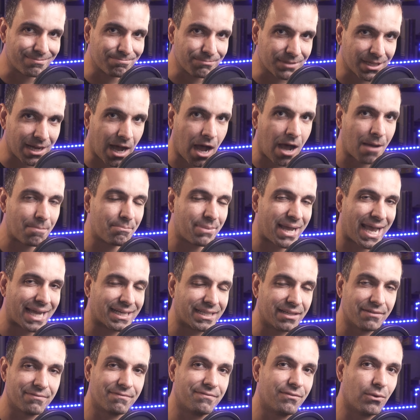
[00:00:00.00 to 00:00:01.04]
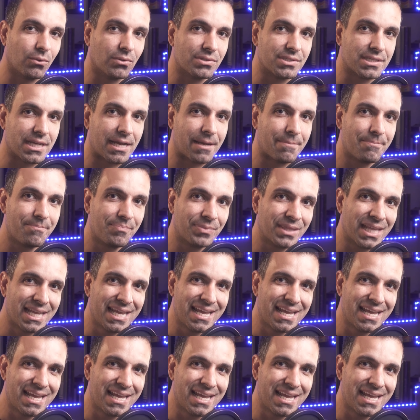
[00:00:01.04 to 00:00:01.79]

compact it folds up,